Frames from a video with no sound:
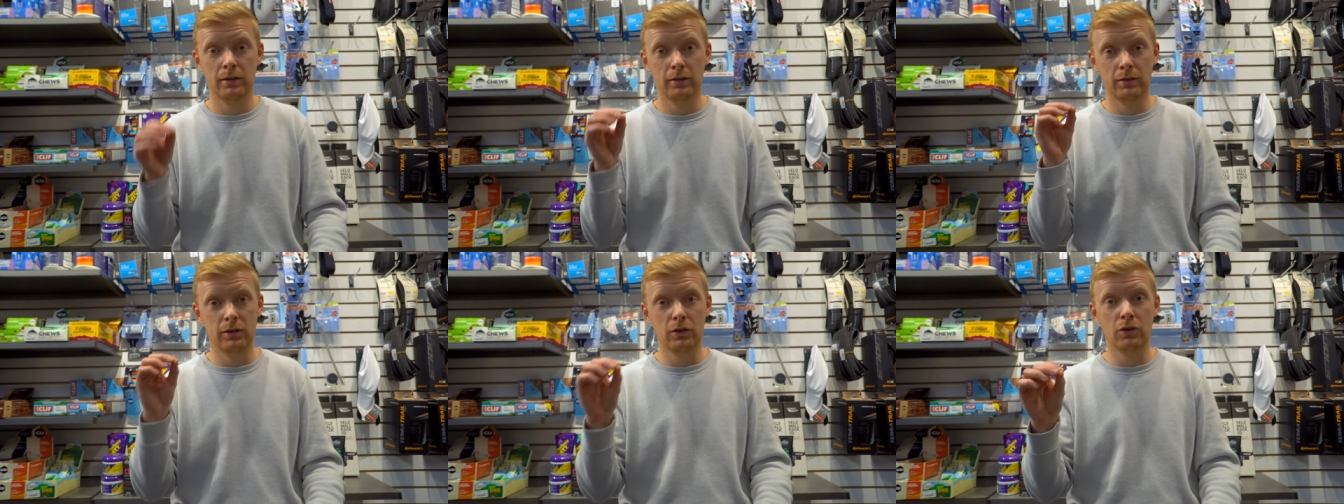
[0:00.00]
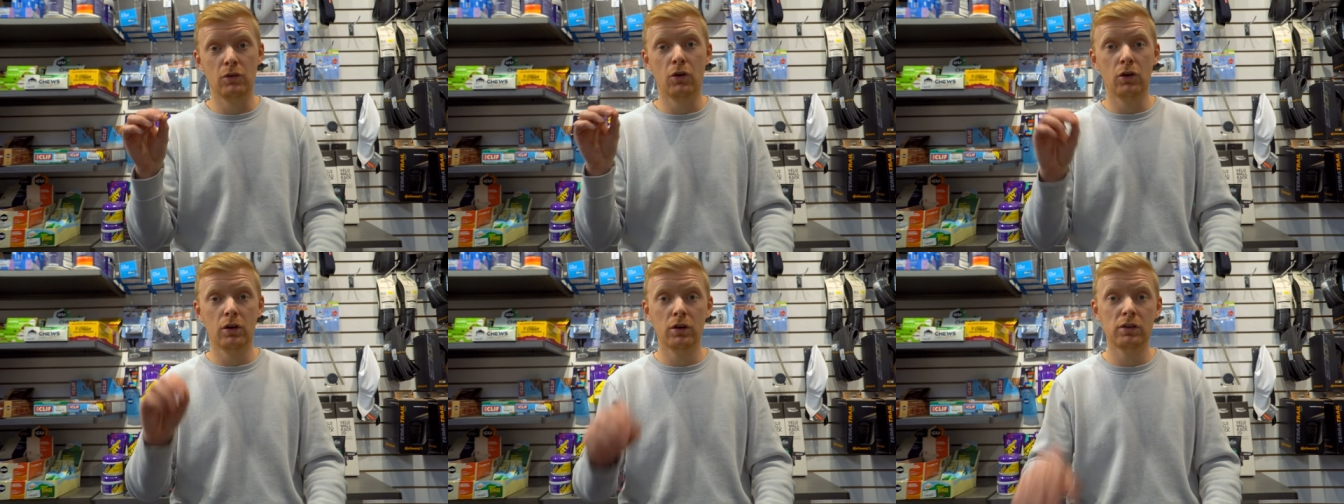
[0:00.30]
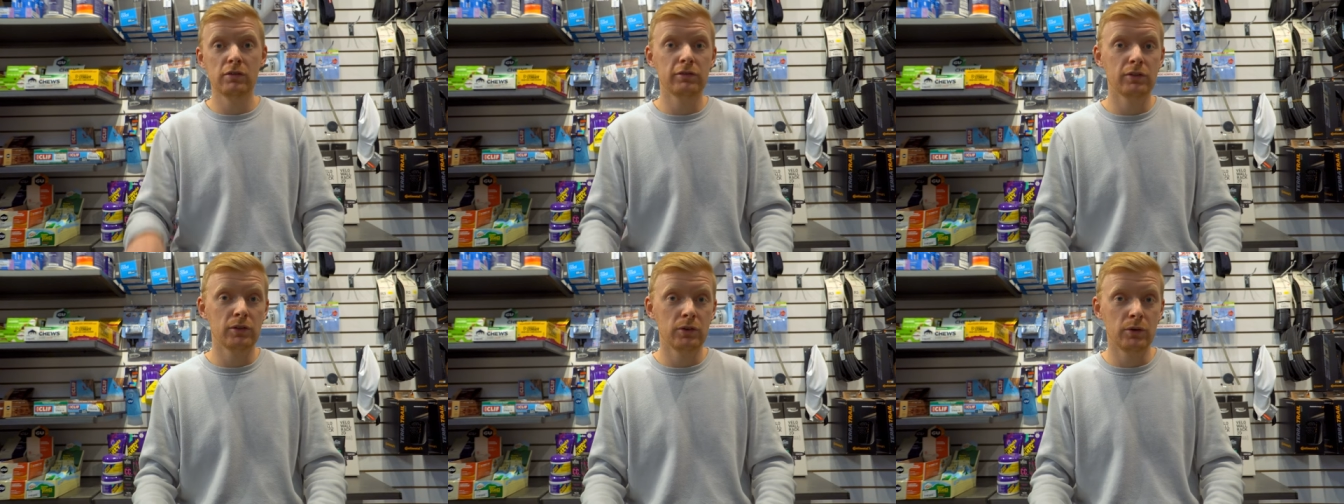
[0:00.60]
the
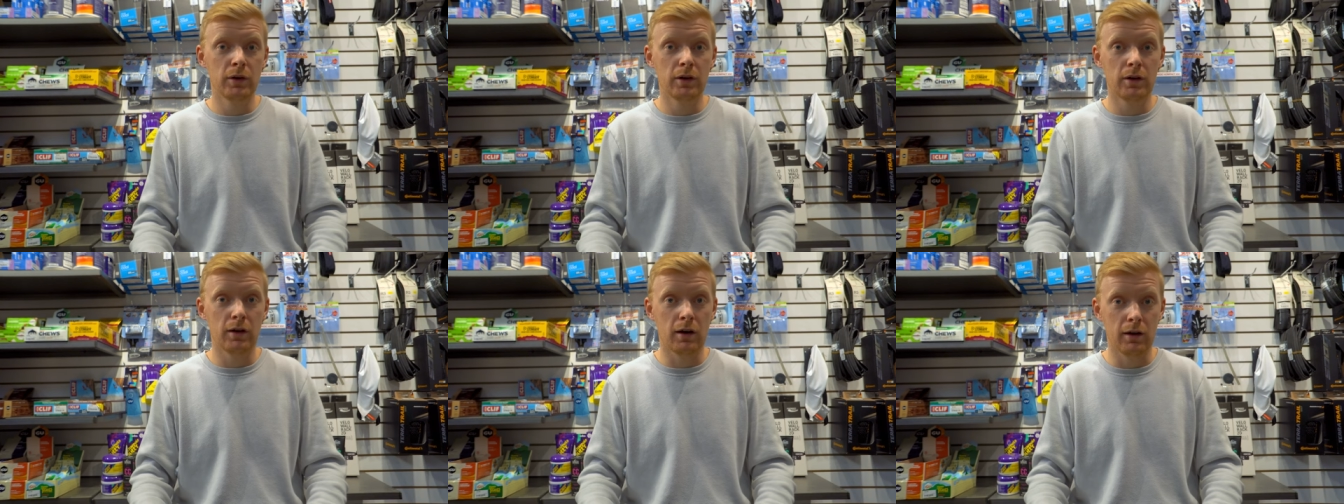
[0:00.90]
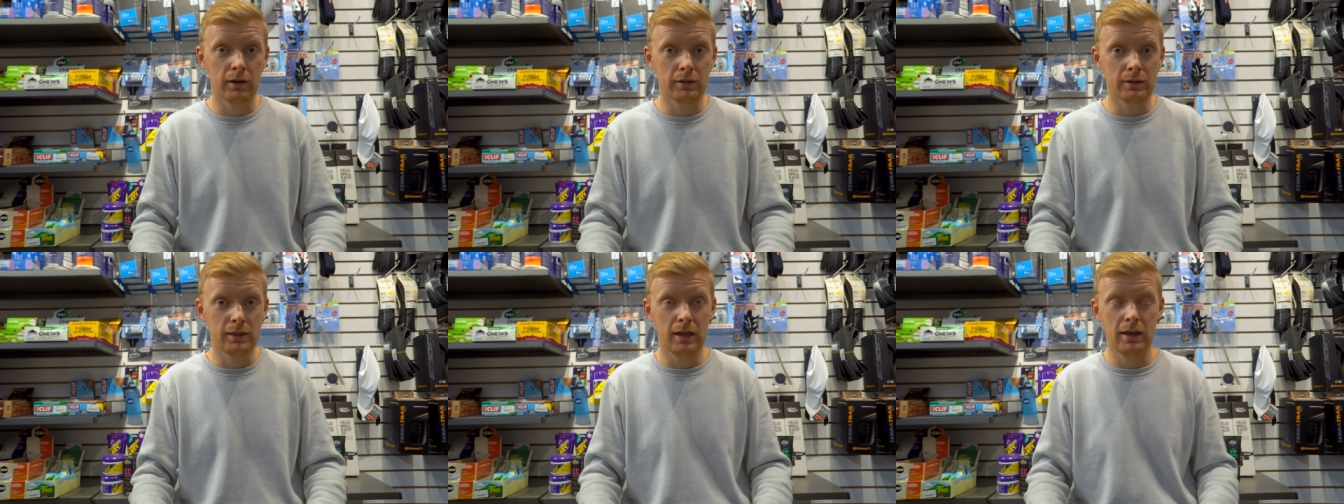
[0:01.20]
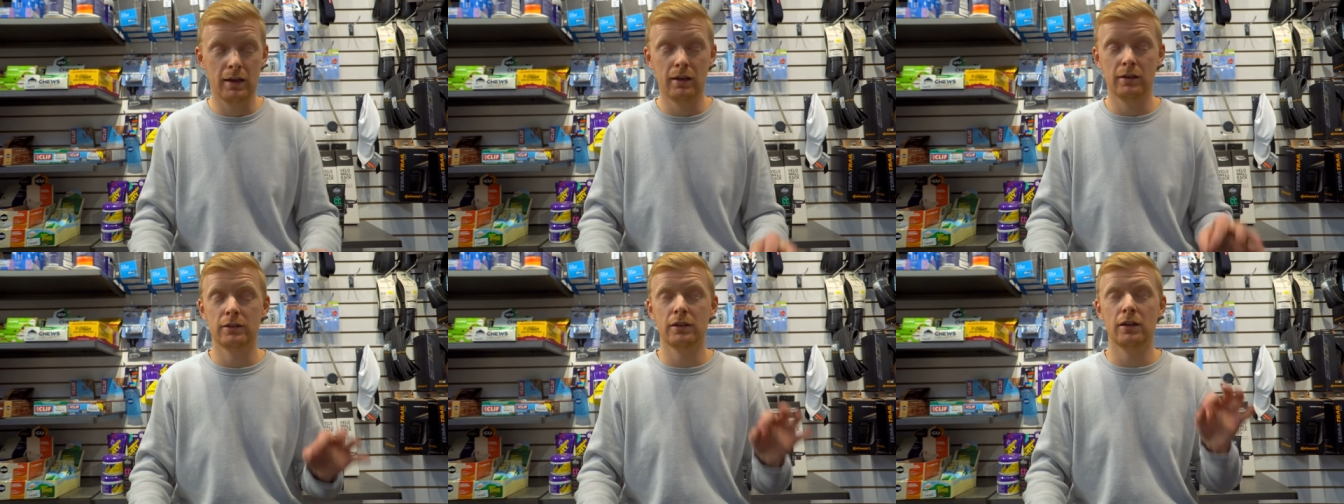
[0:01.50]
Norco Fluid
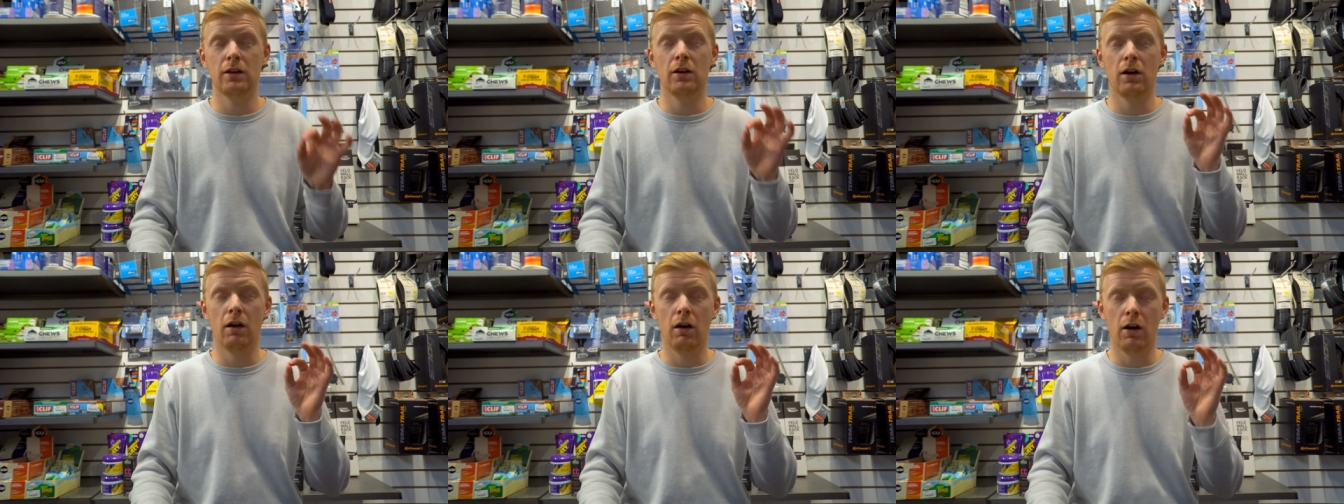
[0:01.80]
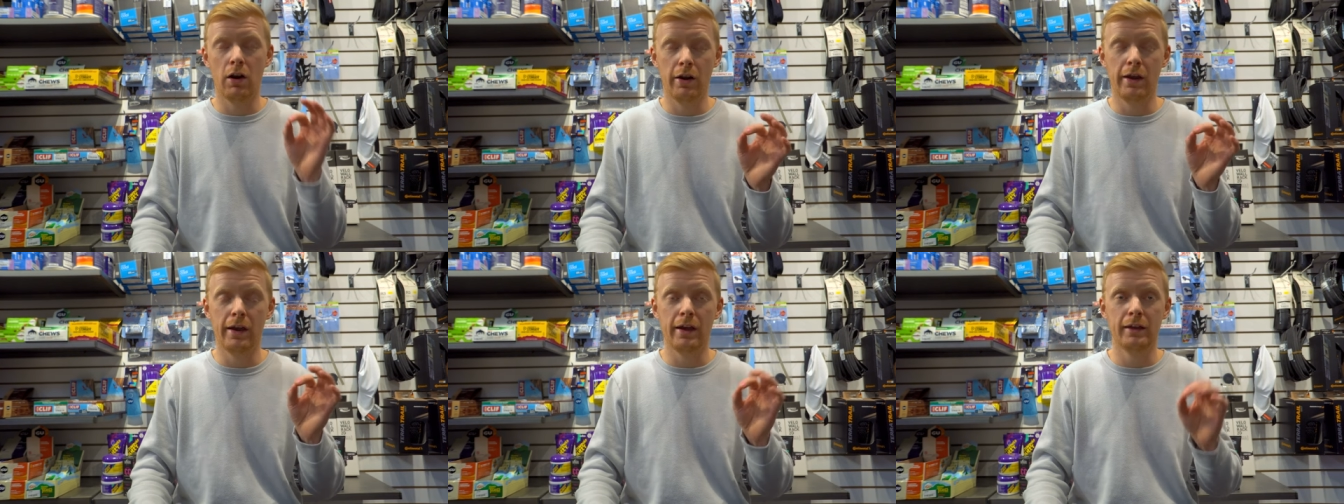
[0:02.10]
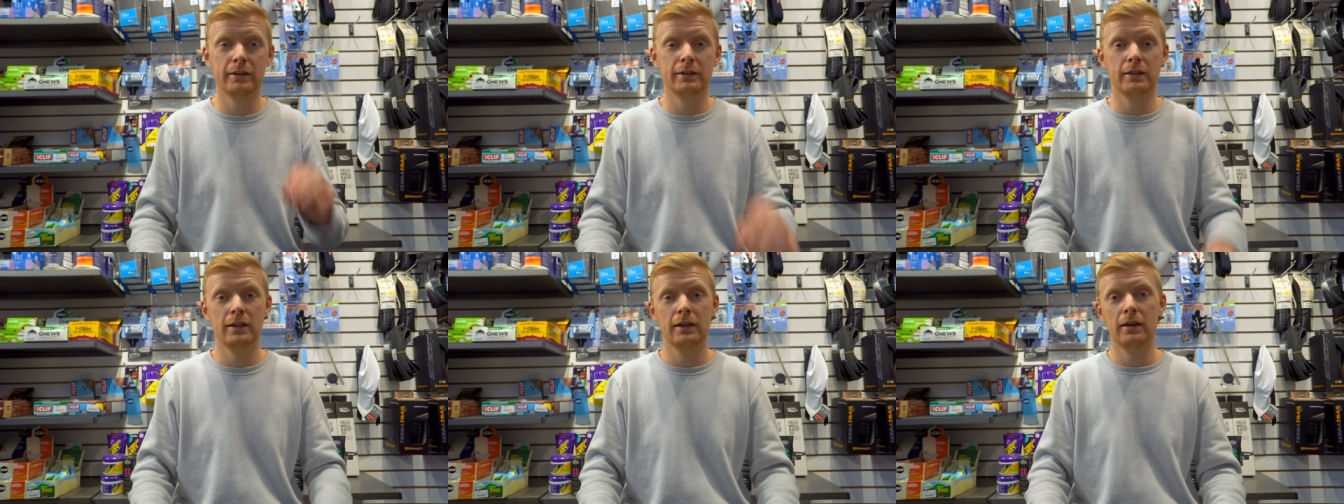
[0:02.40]
hardtails are
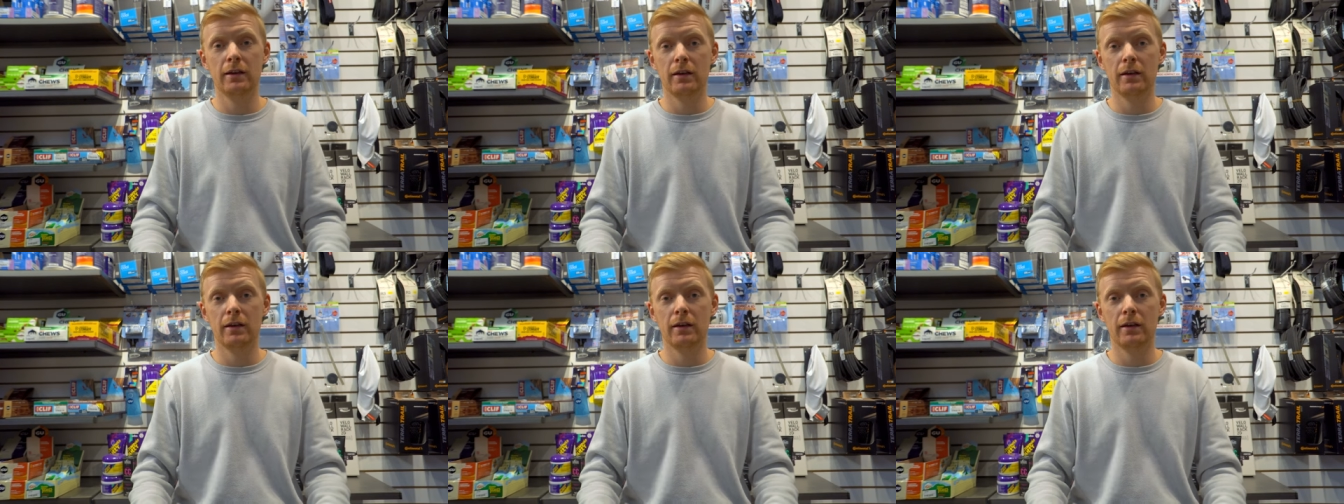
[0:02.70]
it.